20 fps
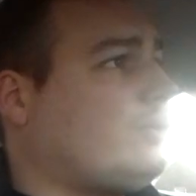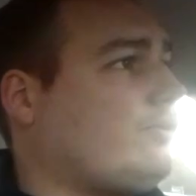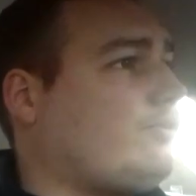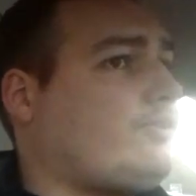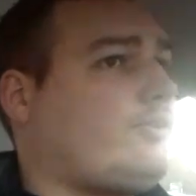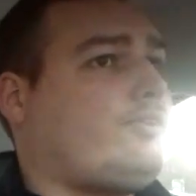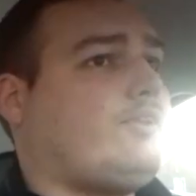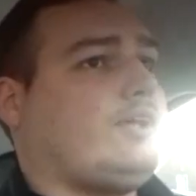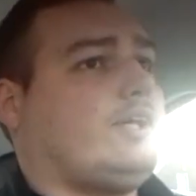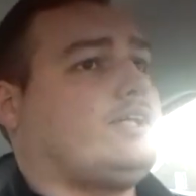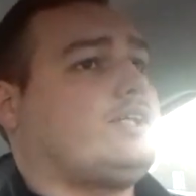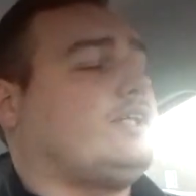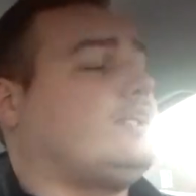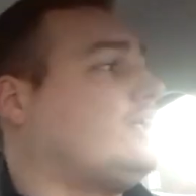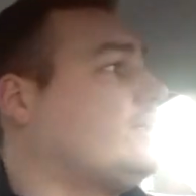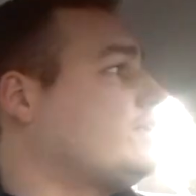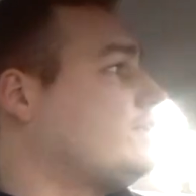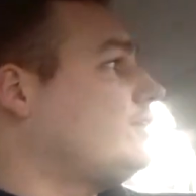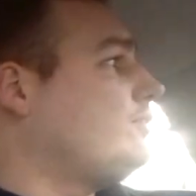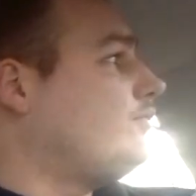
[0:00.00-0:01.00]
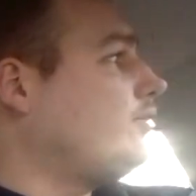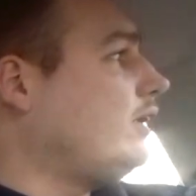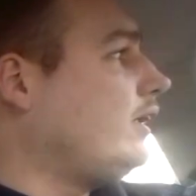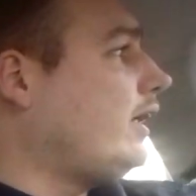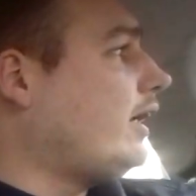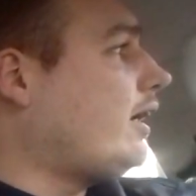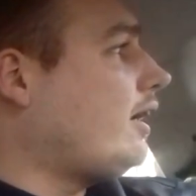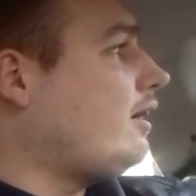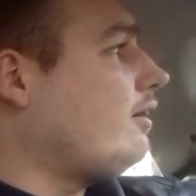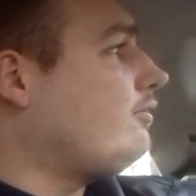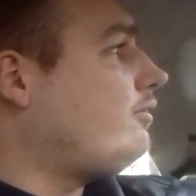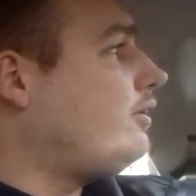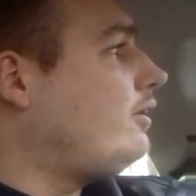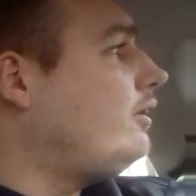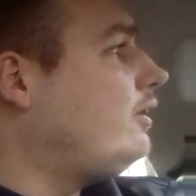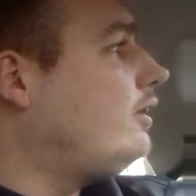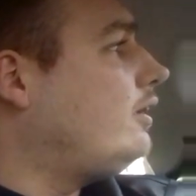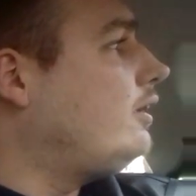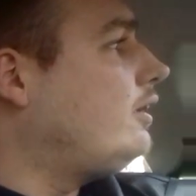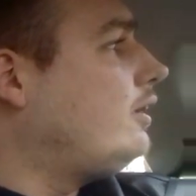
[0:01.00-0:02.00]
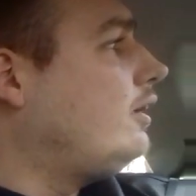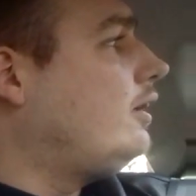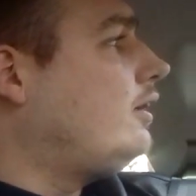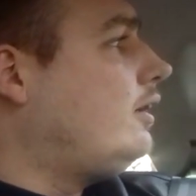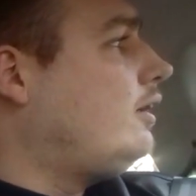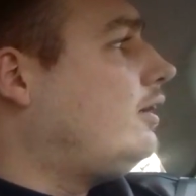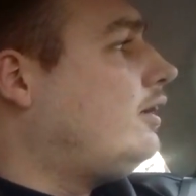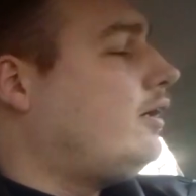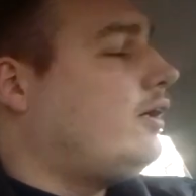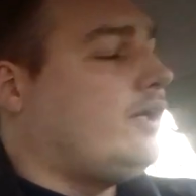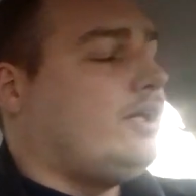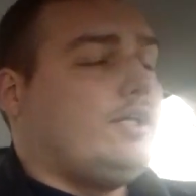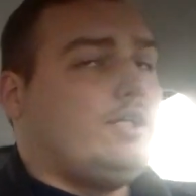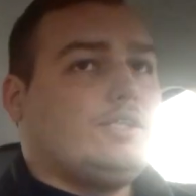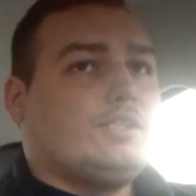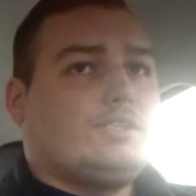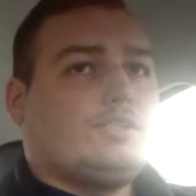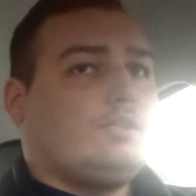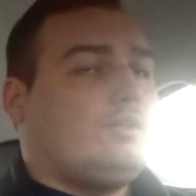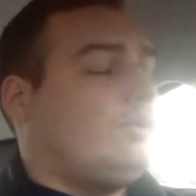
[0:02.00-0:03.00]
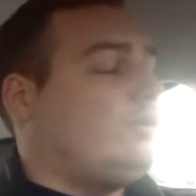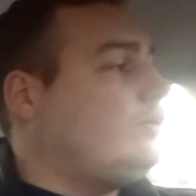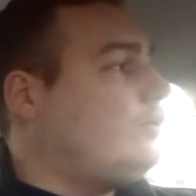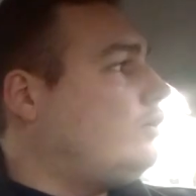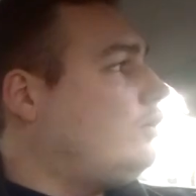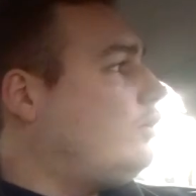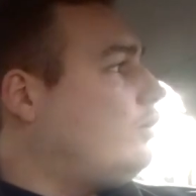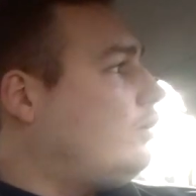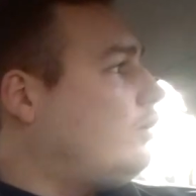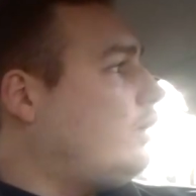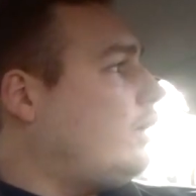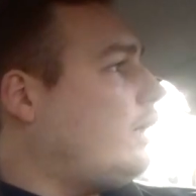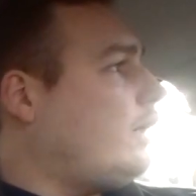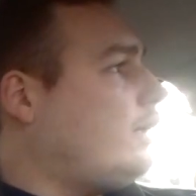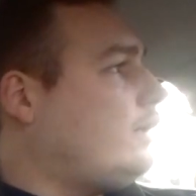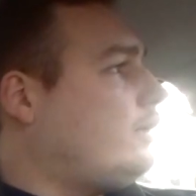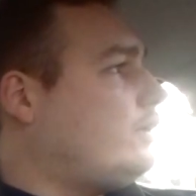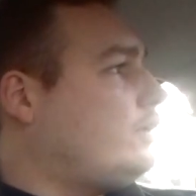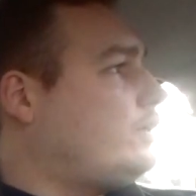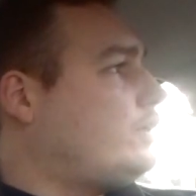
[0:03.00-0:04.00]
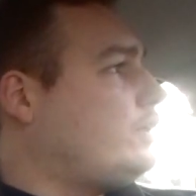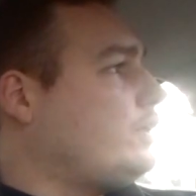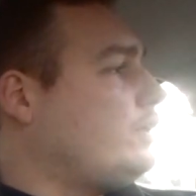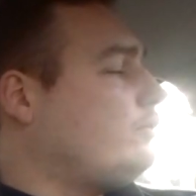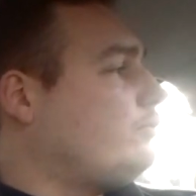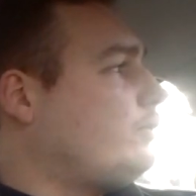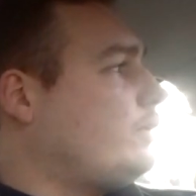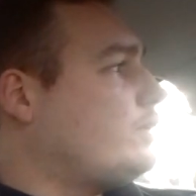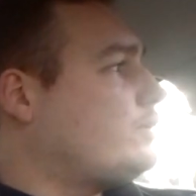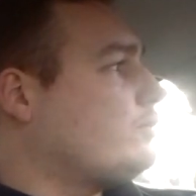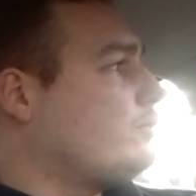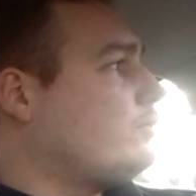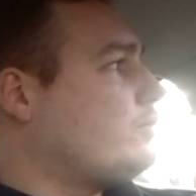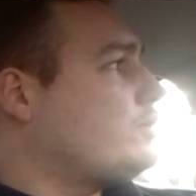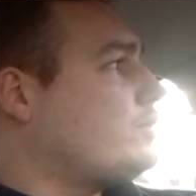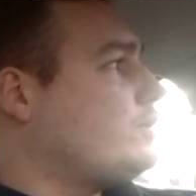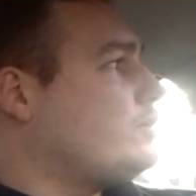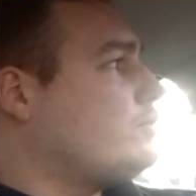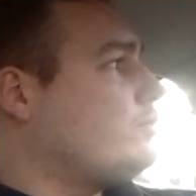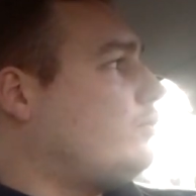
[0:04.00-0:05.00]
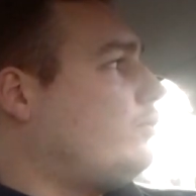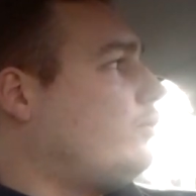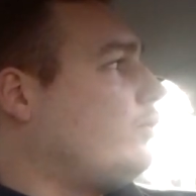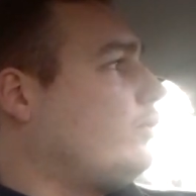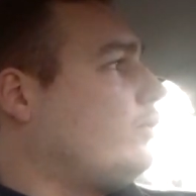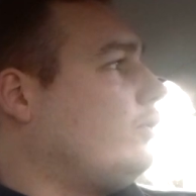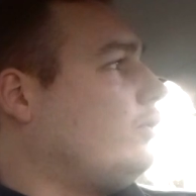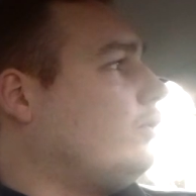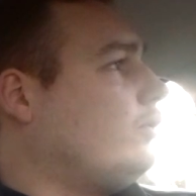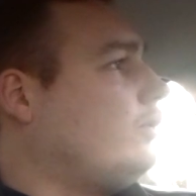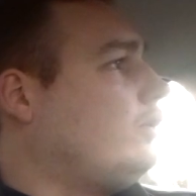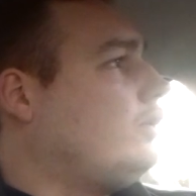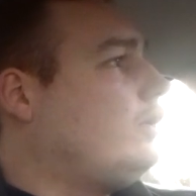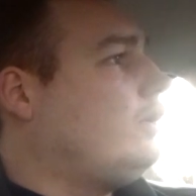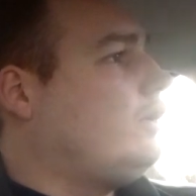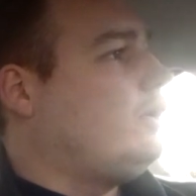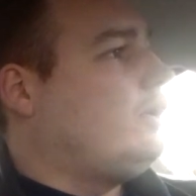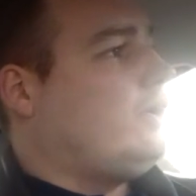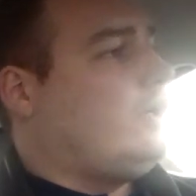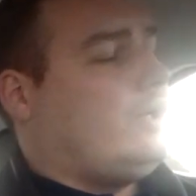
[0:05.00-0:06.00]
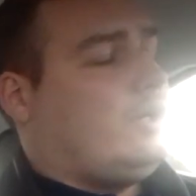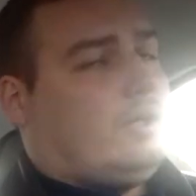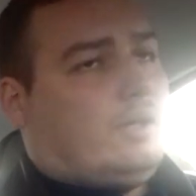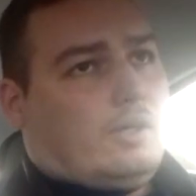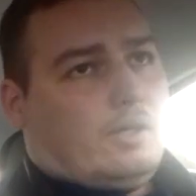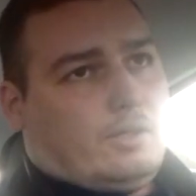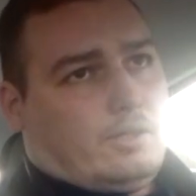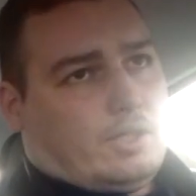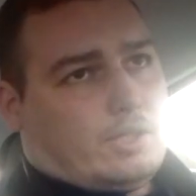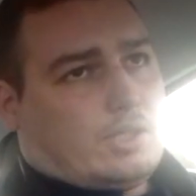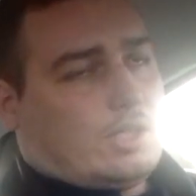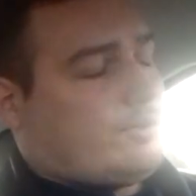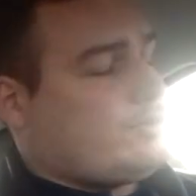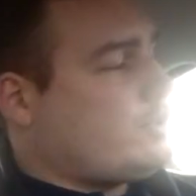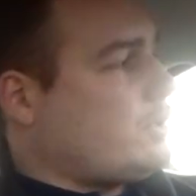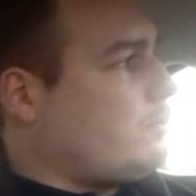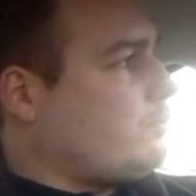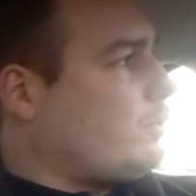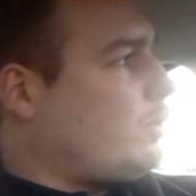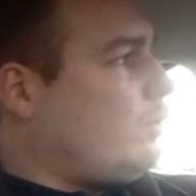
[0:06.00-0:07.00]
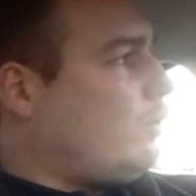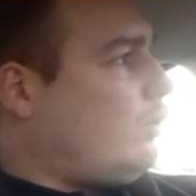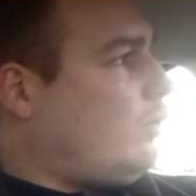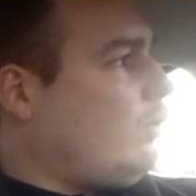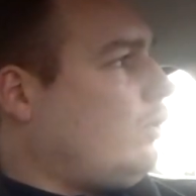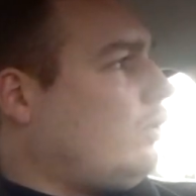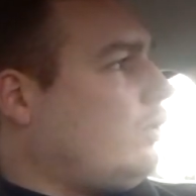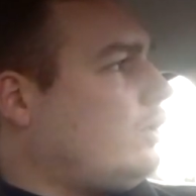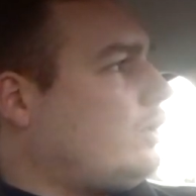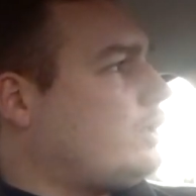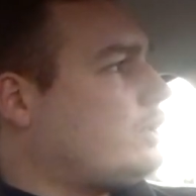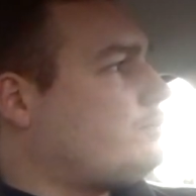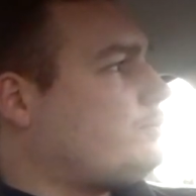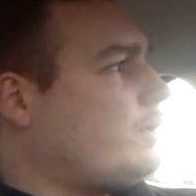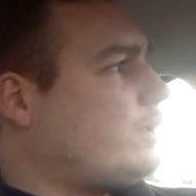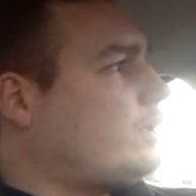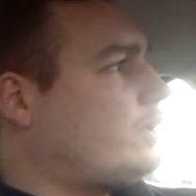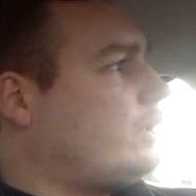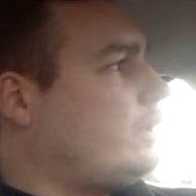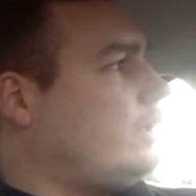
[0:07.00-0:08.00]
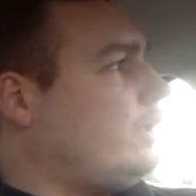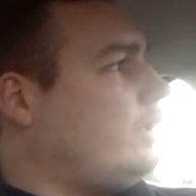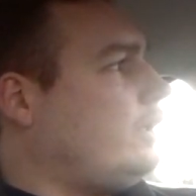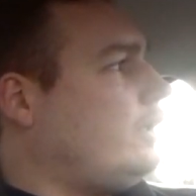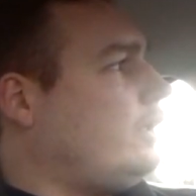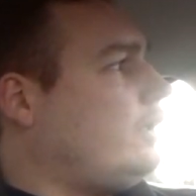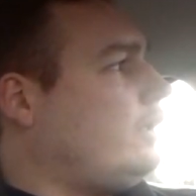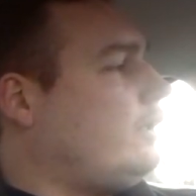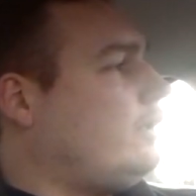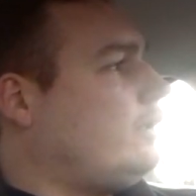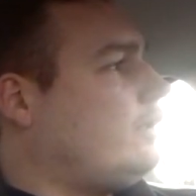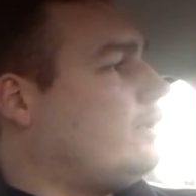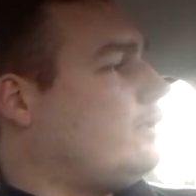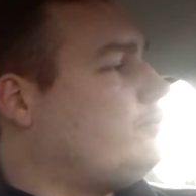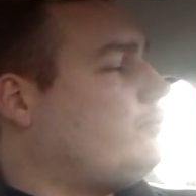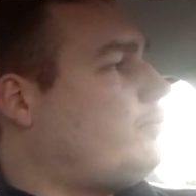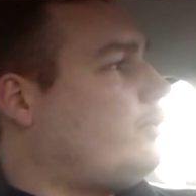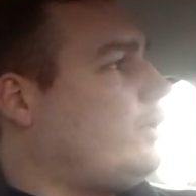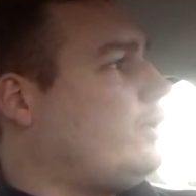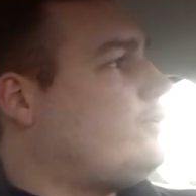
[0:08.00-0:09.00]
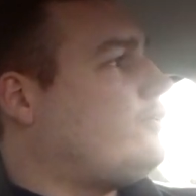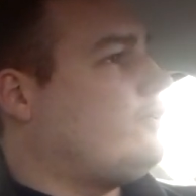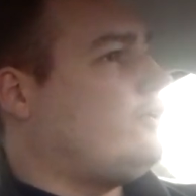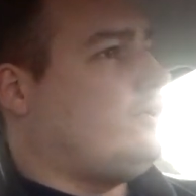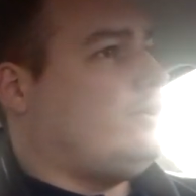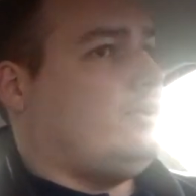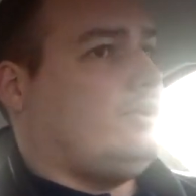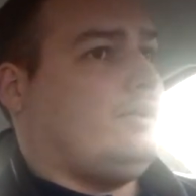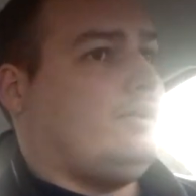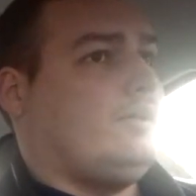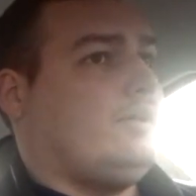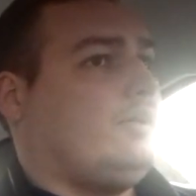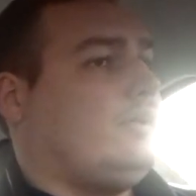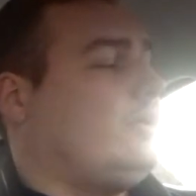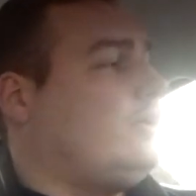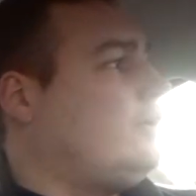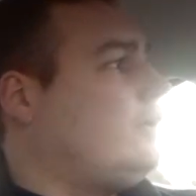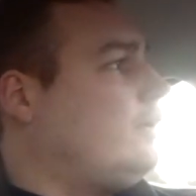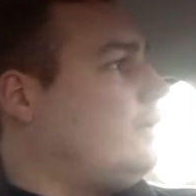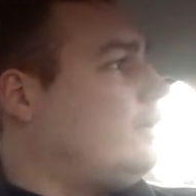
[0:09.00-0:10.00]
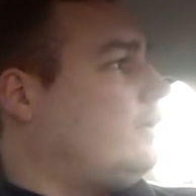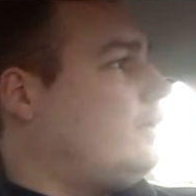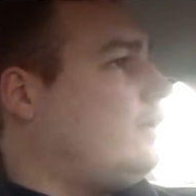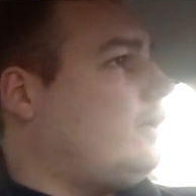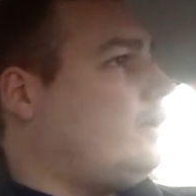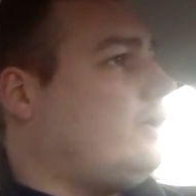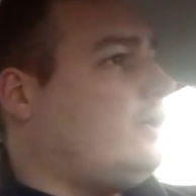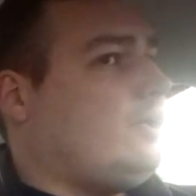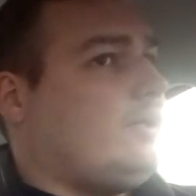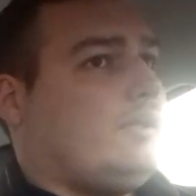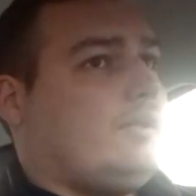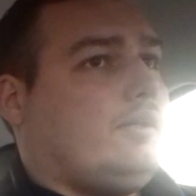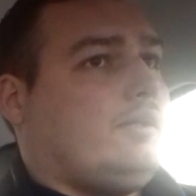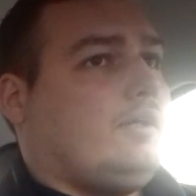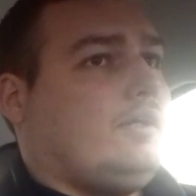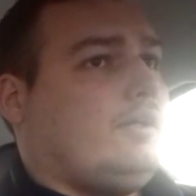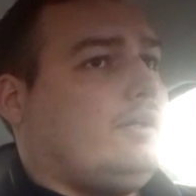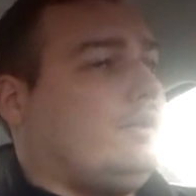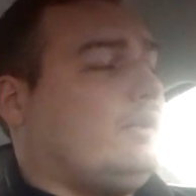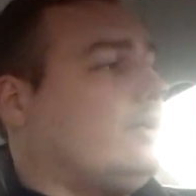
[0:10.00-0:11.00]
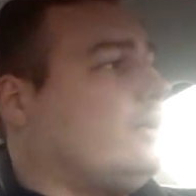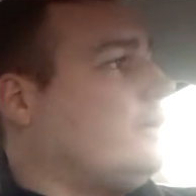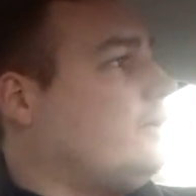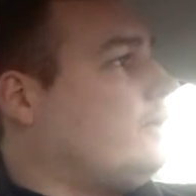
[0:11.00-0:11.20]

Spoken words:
one of the things it doesn't really have is energy resources. Oil, it does have some coal, especially in Britain and in